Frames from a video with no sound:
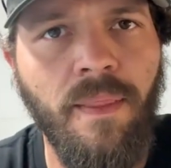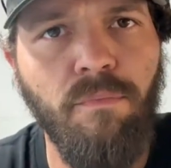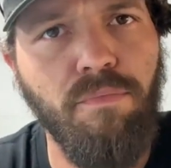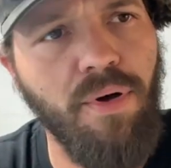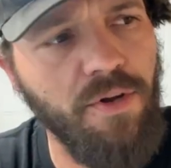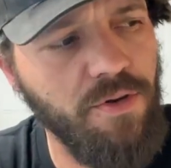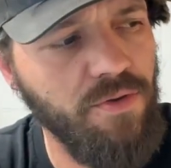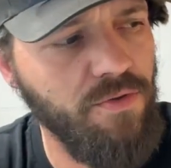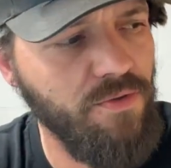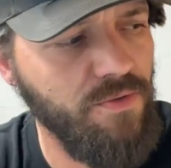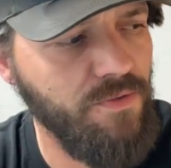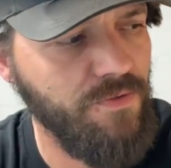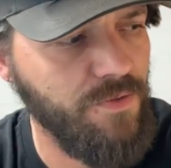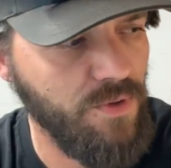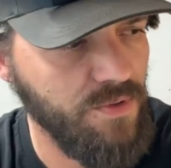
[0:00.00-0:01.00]
put a new
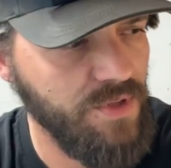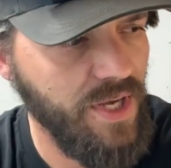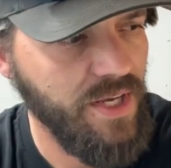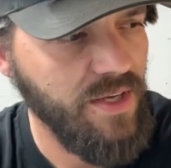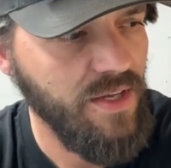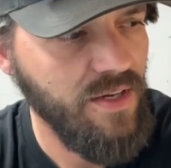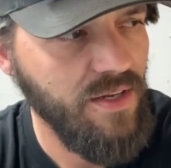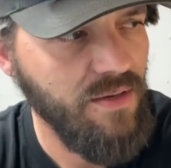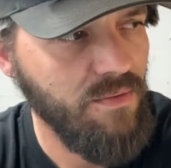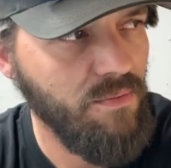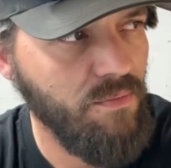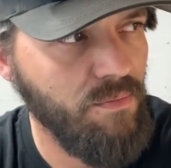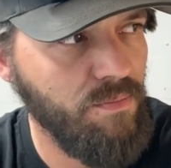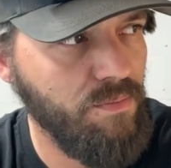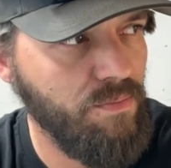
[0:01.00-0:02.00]
fuel tank in it,
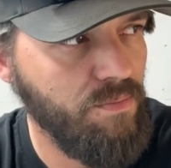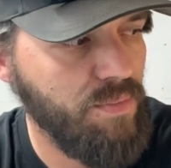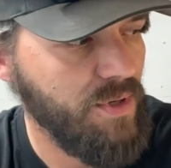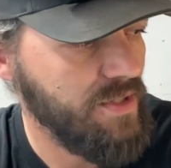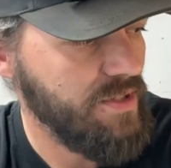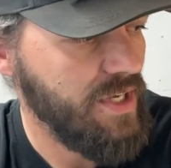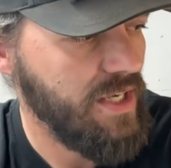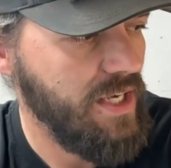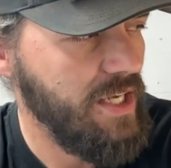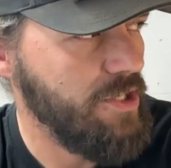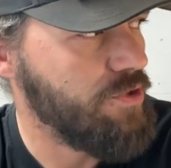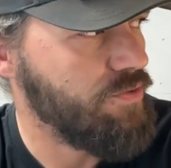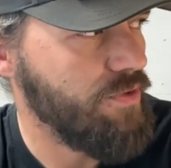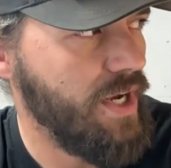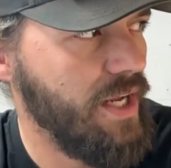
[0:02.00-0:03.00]
but it's like he
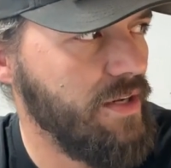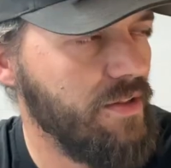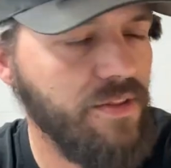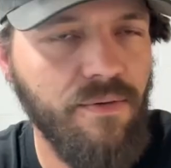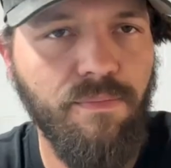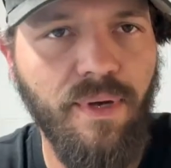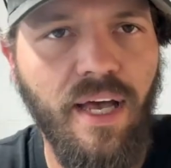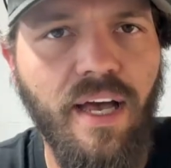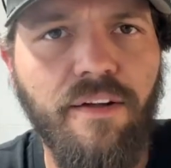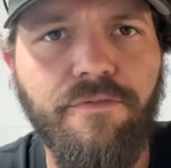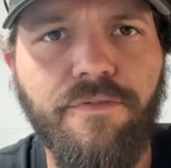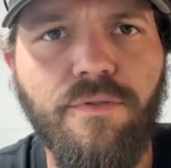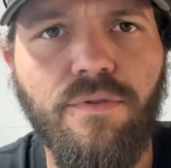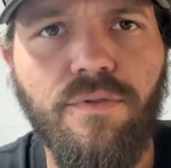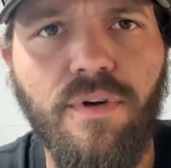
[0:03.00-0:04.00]
drained the bad
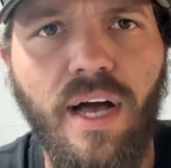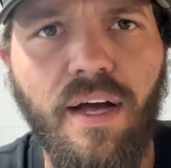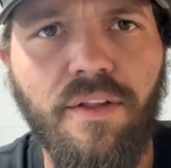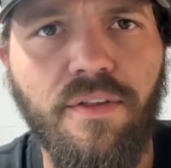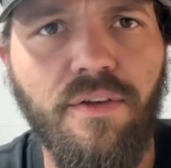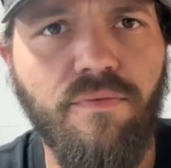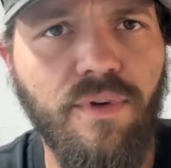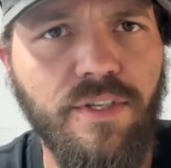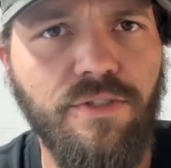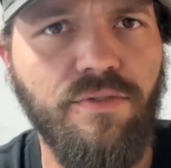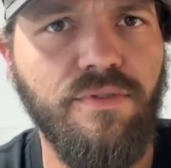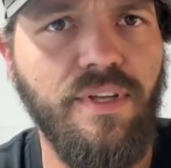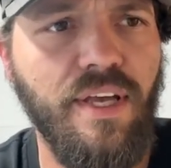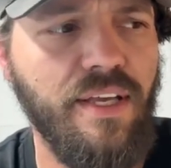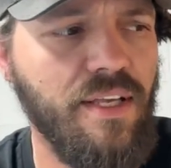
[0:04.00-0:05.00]
fuel out of the
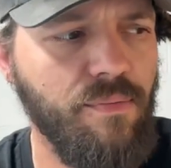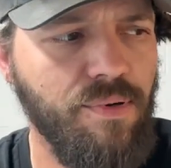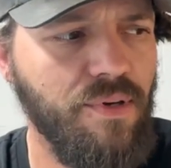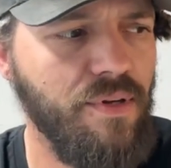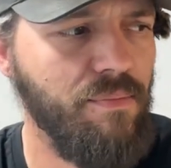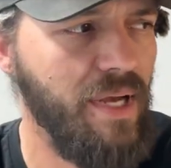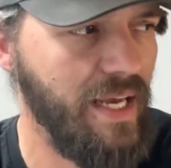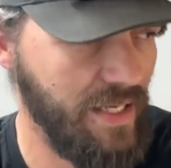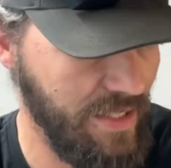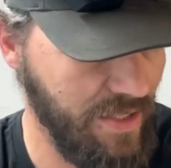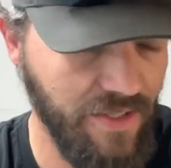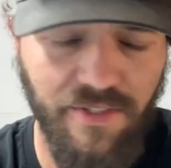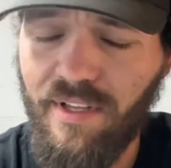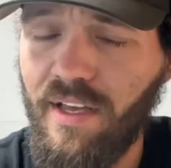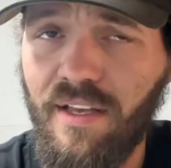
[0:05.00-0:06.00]
original tank and put it back in
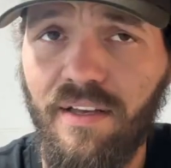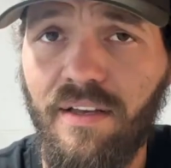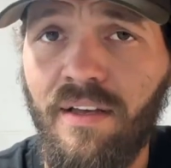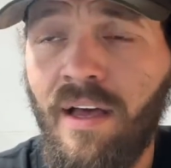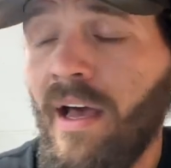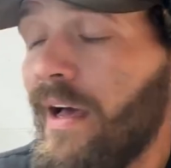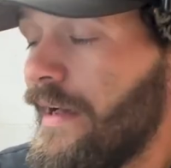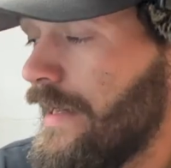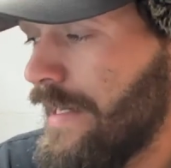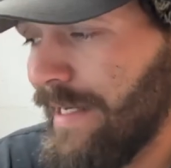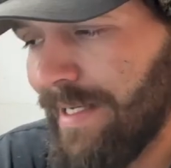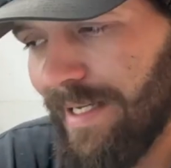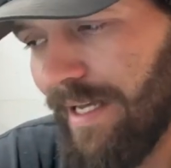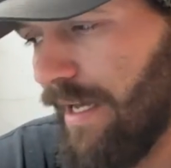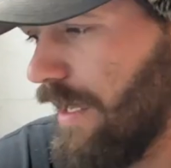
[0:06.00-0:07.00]
this tank.
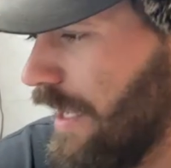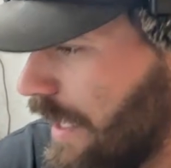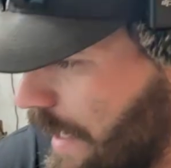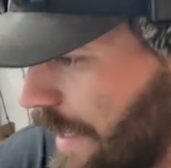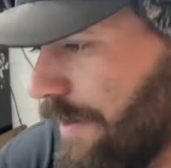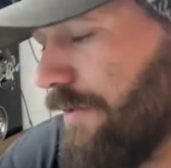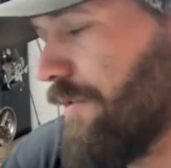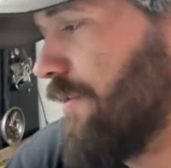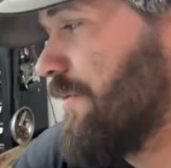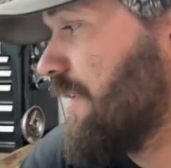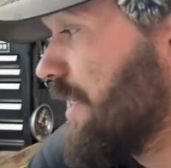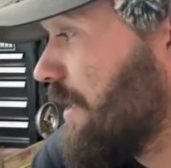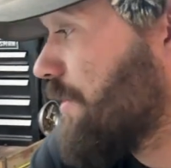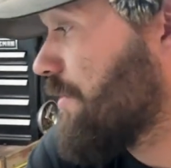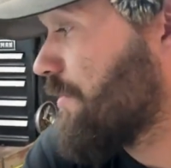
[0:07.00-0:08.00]
I don't know.
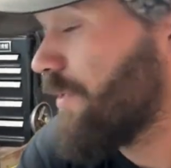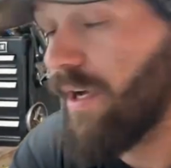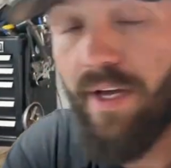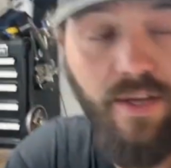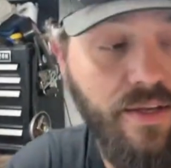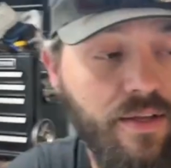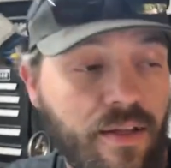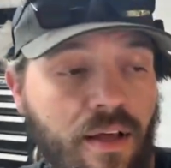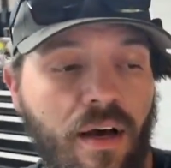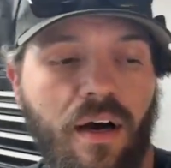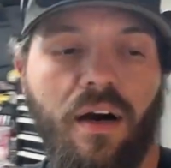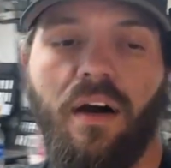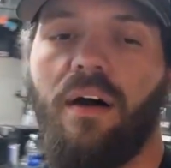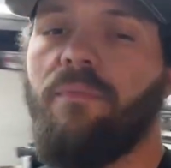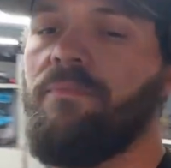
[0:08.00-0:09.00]
Either way,
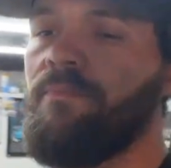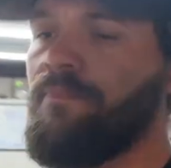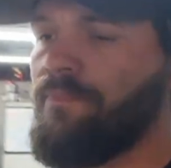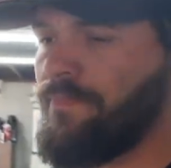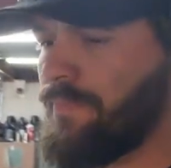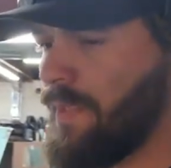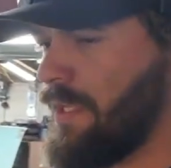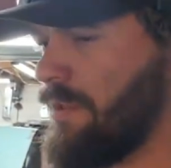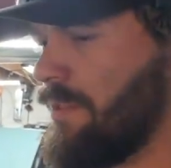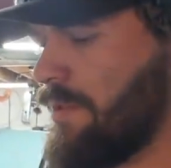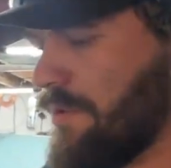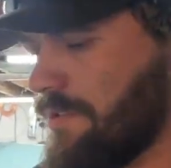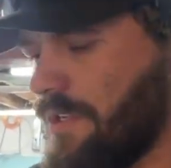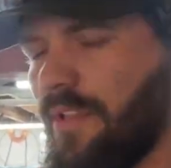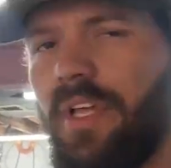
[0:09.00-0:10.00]

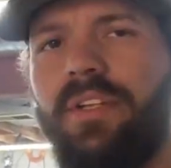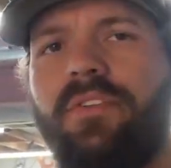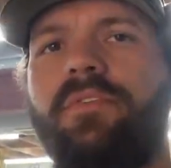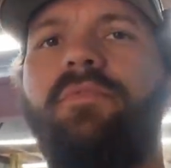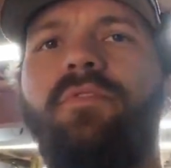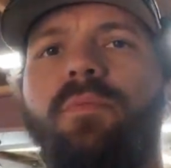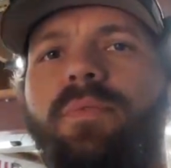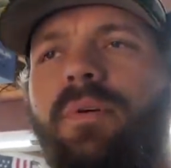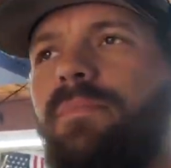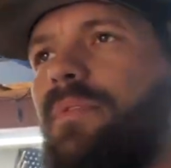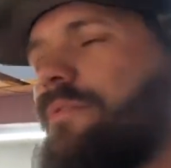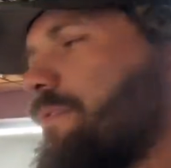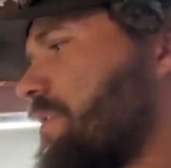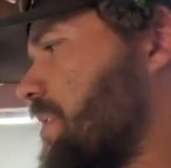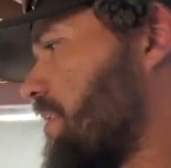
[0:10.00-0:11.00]
there's an electric fuel pump
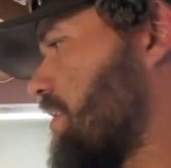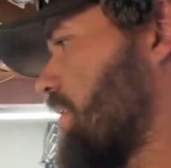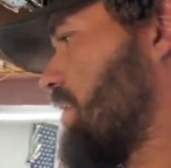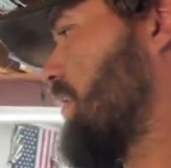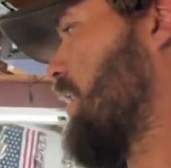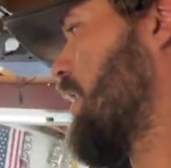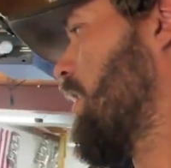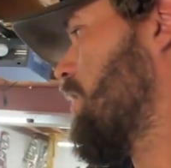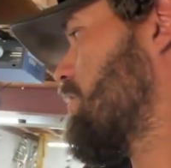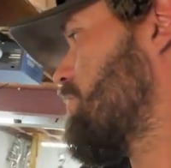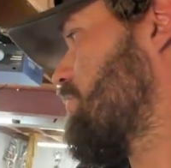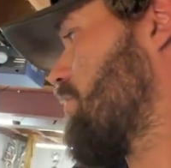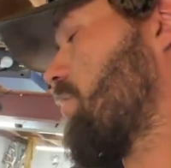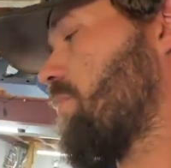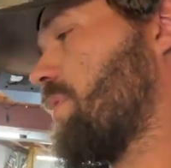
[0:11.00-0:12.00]
under the car.
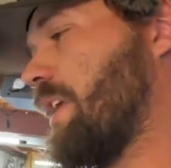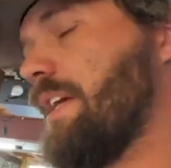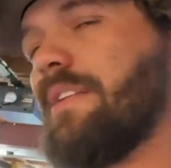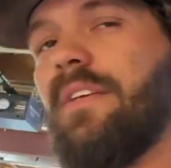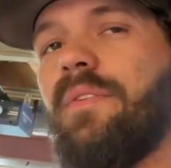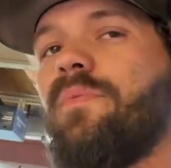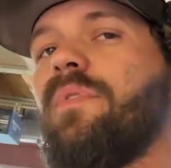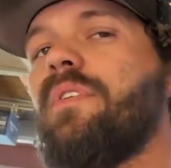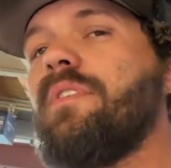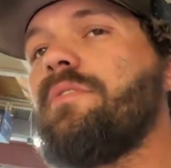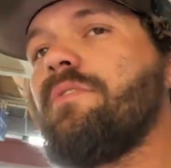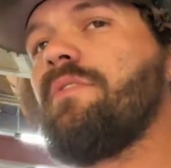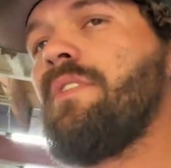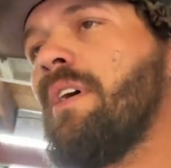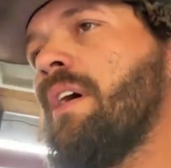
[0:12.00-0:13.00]
So what I did
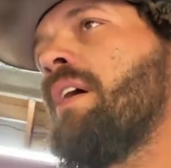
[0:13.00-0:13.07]
was